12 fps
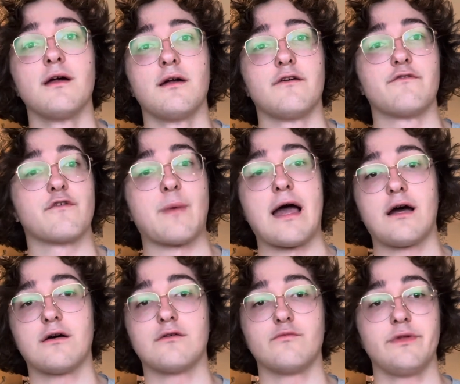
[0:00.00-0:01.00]
From
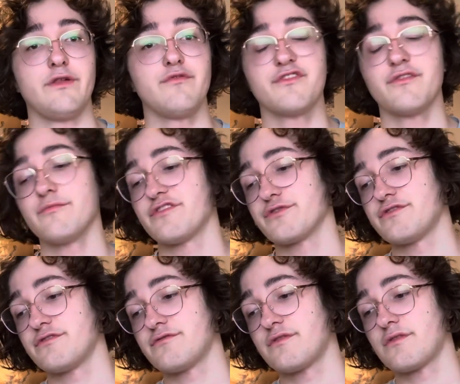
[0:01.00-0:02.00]
how we use them, such as
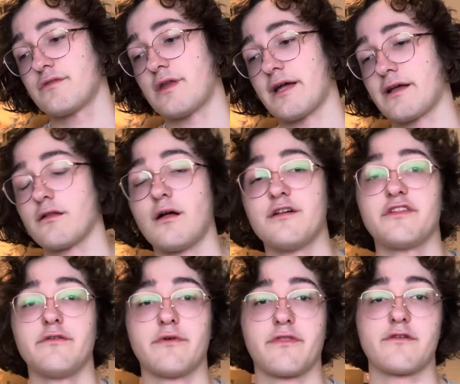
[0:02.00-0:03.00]

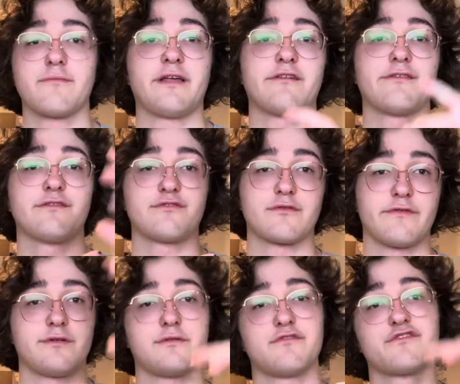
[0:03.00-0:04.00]
diglossia, with there being sort of
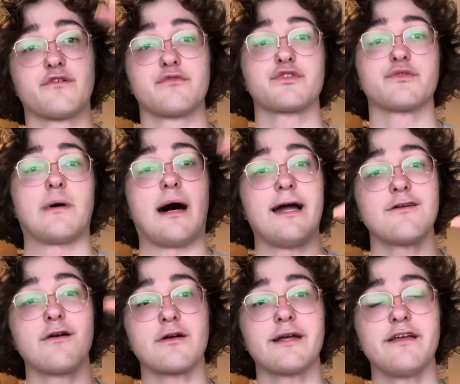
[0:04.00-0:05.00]
a social
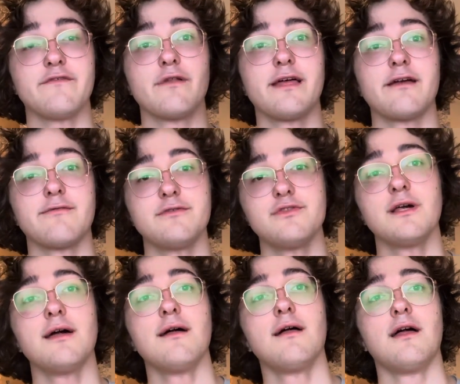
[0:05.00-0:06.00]
hierarchy of language,
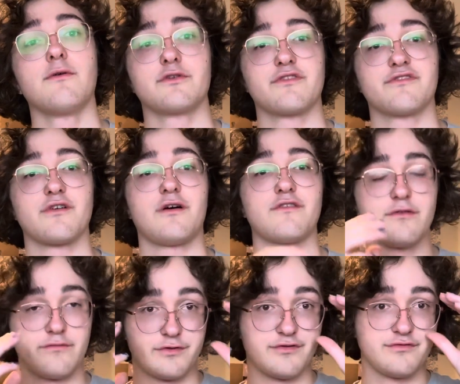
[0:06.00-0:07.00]

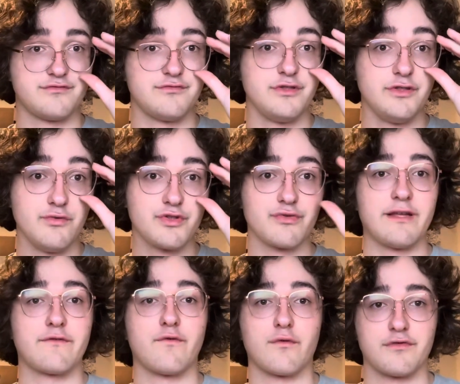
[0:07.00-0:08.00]
which is usually
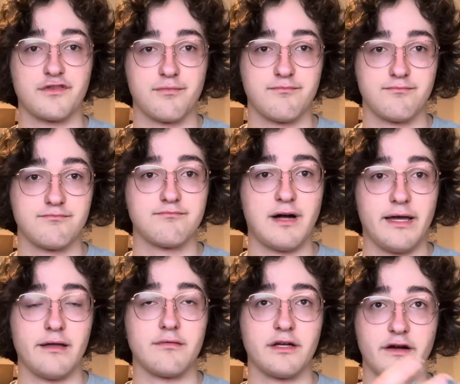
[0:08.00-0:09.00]
enforced
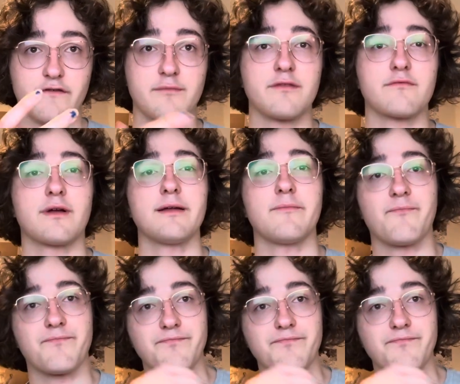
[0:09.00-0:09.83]
by the government, right?